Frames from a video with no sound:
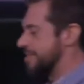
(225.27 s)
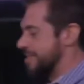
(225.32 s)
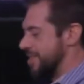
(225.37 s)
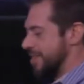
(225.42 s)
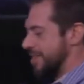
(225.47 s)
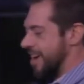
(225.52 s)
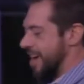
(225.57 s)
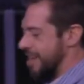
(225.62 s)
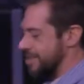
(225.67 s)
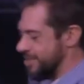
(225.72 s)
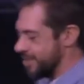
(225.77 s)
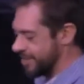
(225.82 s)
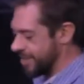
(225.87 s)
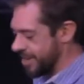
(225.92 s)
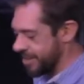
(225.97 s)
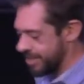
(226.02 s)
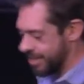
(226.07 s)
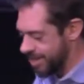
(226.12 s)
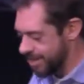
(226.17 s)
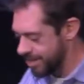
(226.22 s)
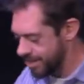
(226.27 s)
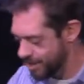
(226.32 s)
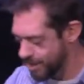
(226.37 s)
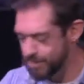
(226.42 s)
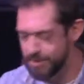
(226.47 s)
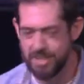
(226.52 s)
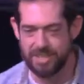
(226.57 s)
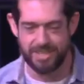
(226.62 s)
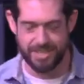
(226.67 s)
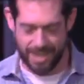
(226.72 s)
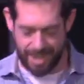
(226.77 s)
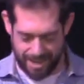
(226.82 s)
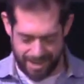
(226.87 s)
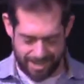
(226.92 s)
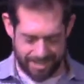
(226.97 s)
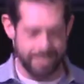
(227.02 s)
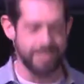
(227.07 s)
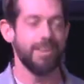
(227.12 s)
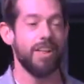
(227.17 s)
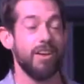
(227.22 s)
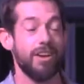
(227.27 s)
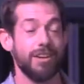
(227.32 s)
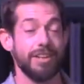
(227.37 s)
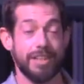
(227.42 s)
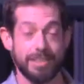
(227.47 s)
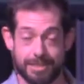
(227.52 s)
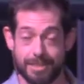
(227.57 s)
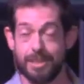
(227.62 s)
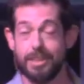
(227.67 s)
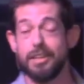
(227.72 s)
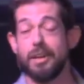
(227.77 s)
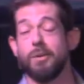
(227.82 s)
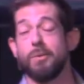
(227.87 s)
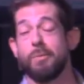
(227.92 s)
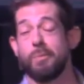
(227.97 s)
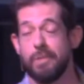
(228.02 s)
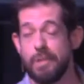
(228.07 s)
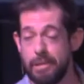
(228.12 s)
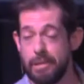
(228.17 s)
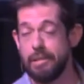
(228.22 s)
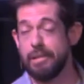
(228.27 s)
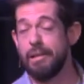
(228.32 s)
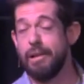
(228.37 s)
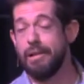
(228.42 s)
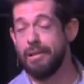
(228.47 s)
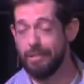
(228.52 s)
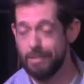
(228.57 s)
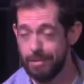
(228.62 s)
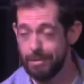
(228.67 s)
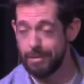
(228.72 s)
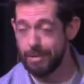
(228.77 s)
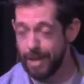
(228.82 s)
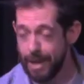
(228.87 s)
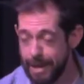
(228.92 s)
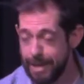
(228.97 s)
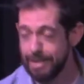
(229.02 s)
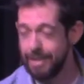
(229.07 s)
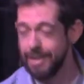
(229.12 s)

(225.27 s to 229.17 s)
And you guys are like, uh oh, if he's saying it's long, it's going to go really long, okay?